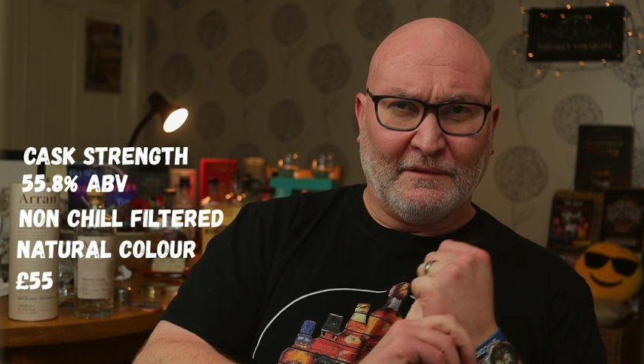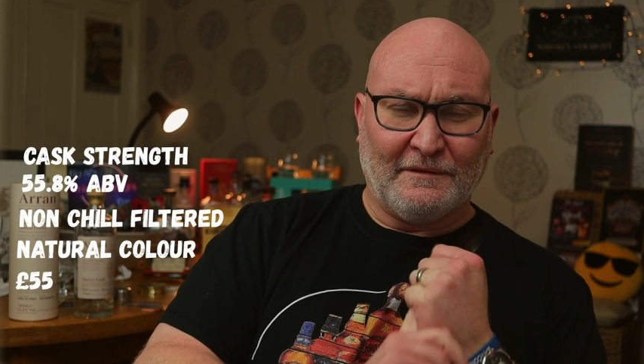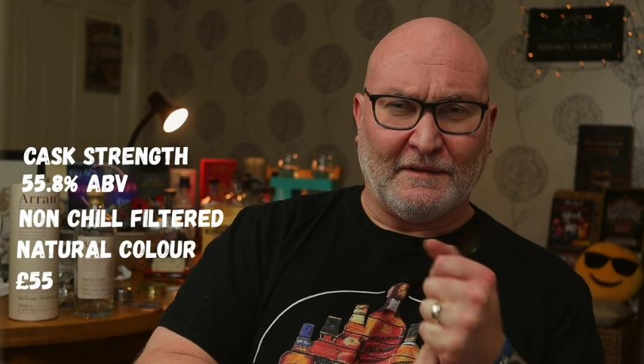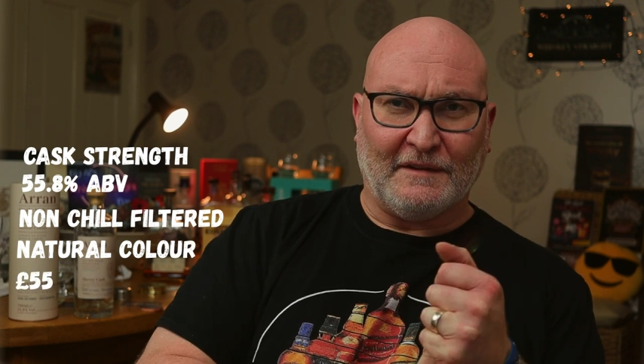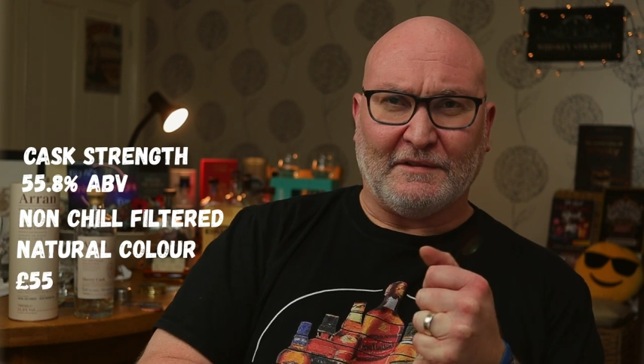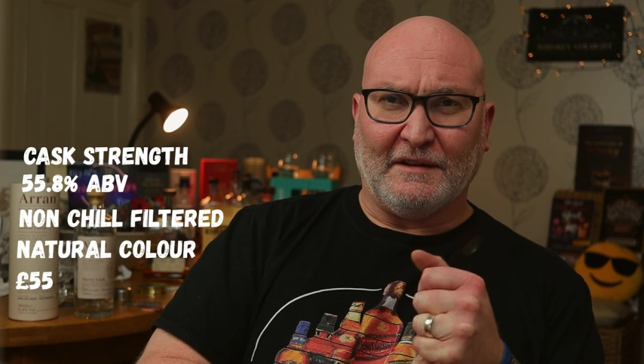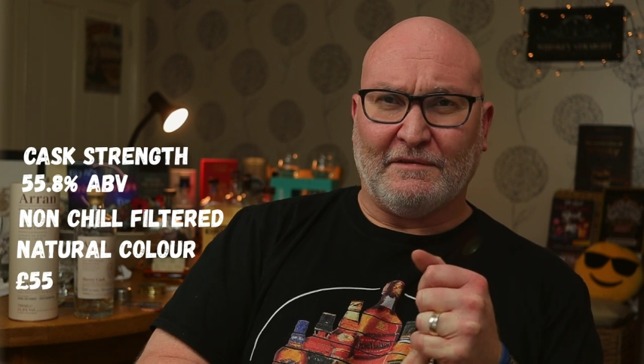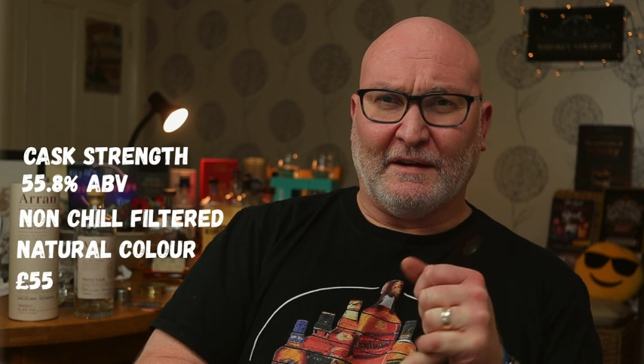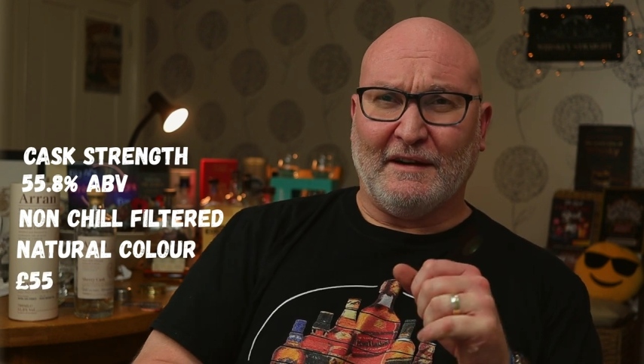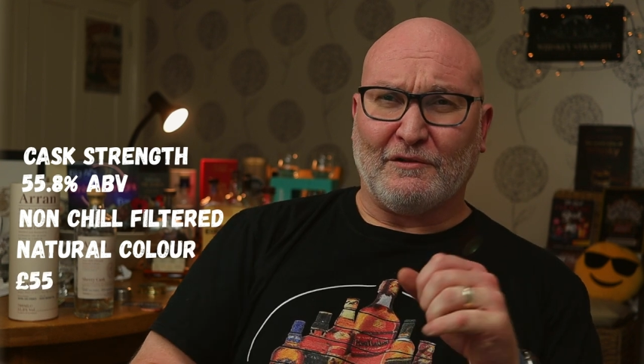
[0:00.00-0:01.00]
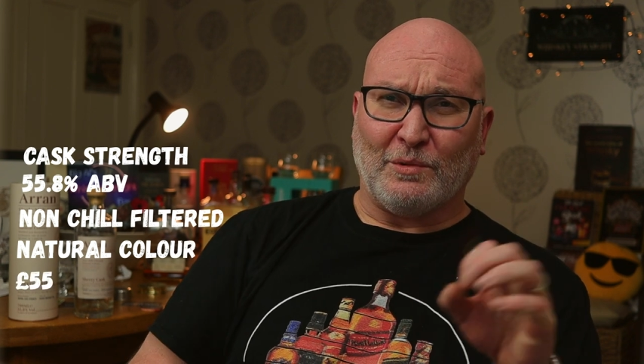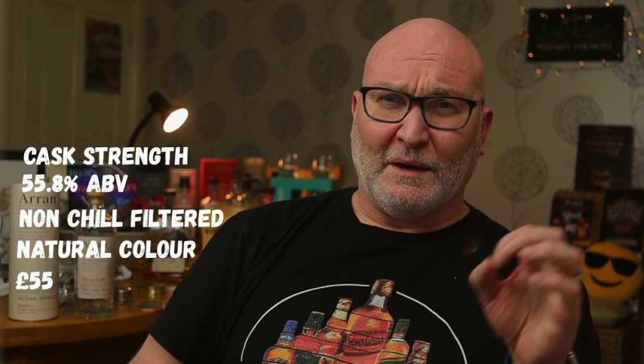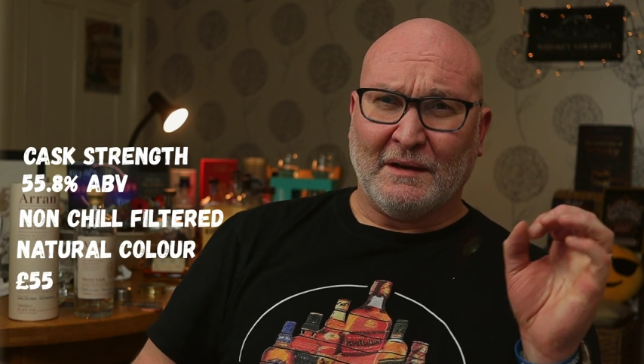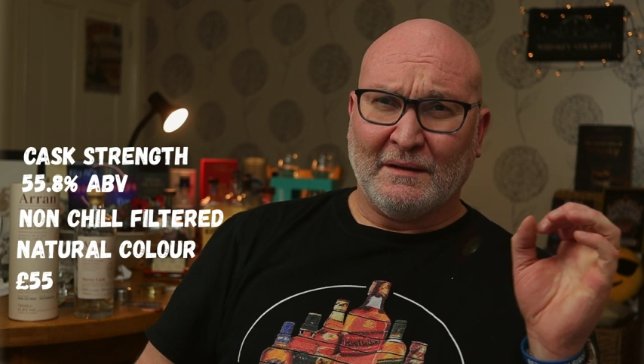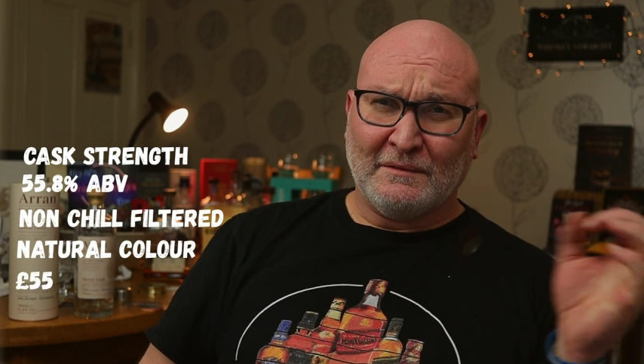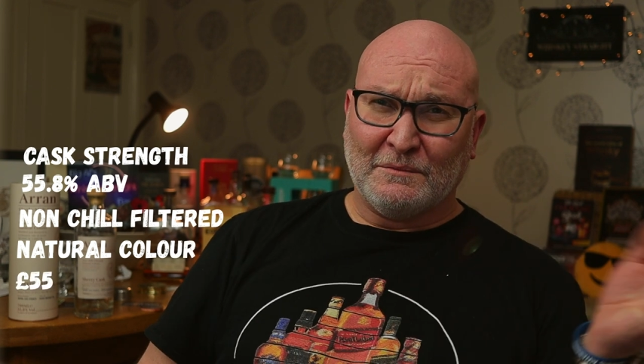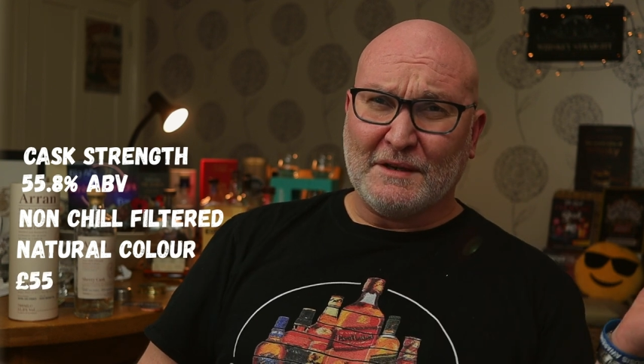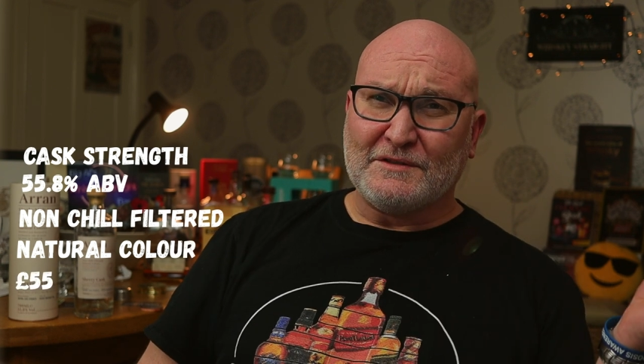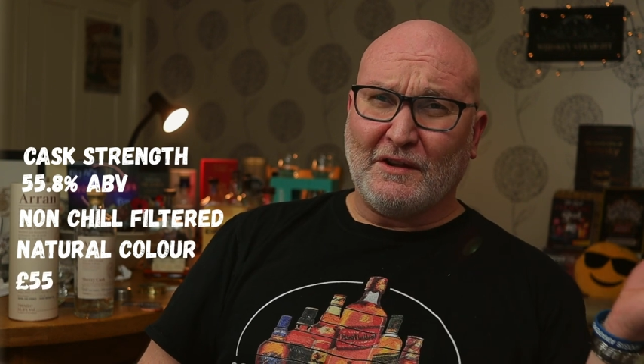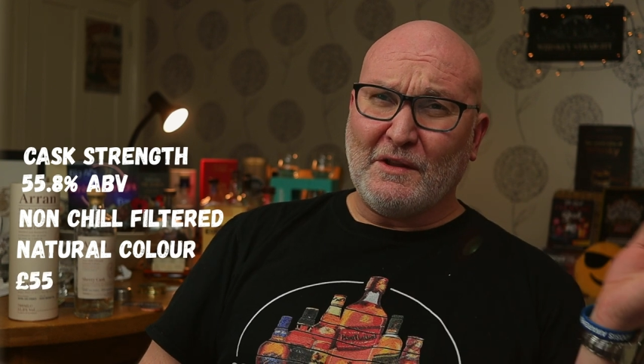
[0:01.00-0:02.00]
55 quid,
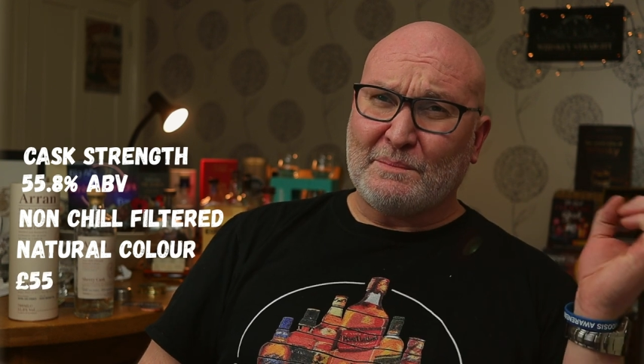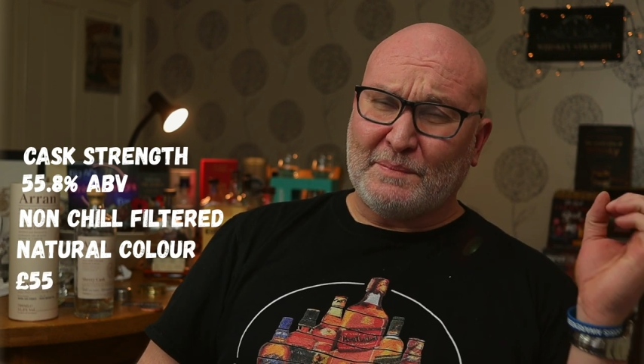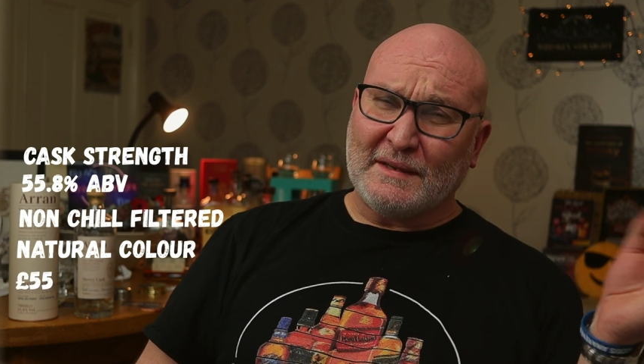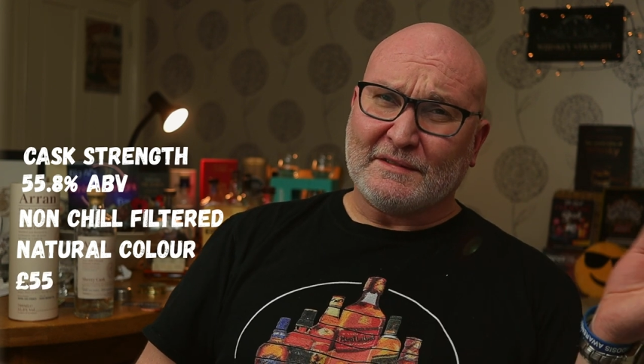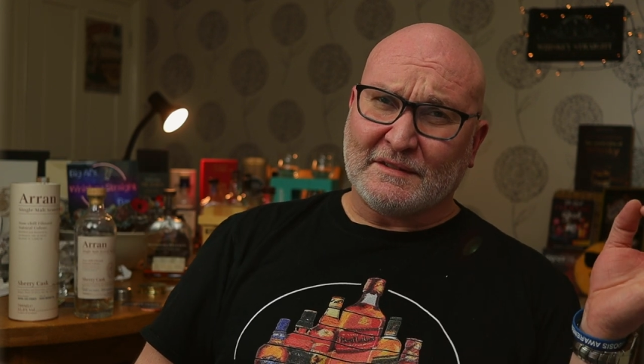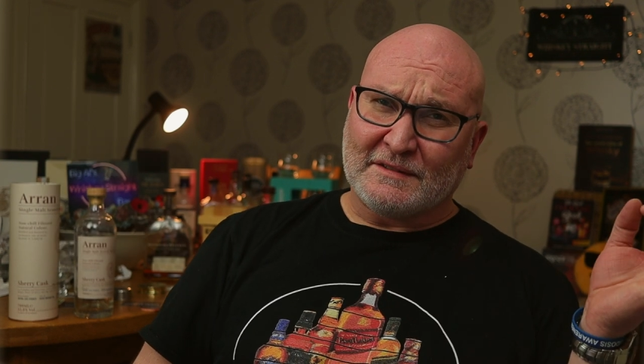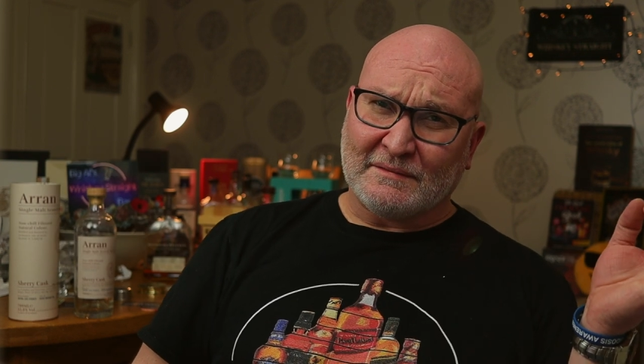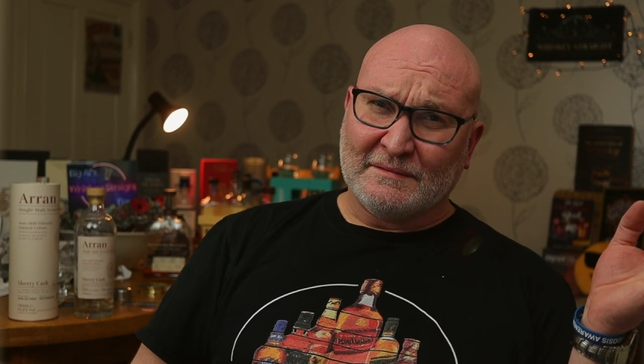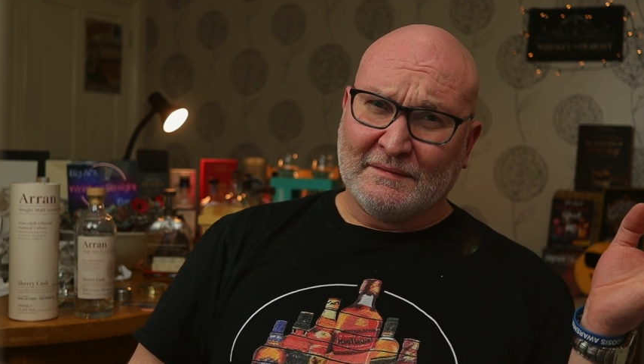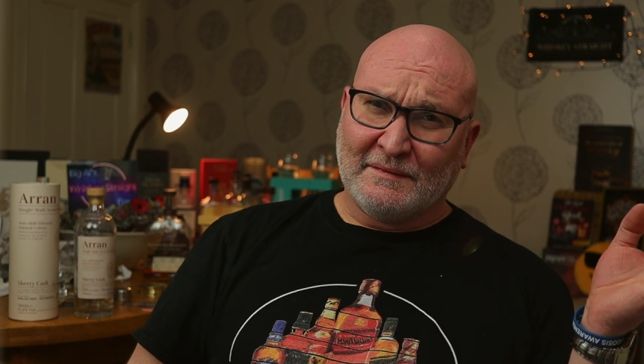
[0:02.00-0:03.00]
which on the basis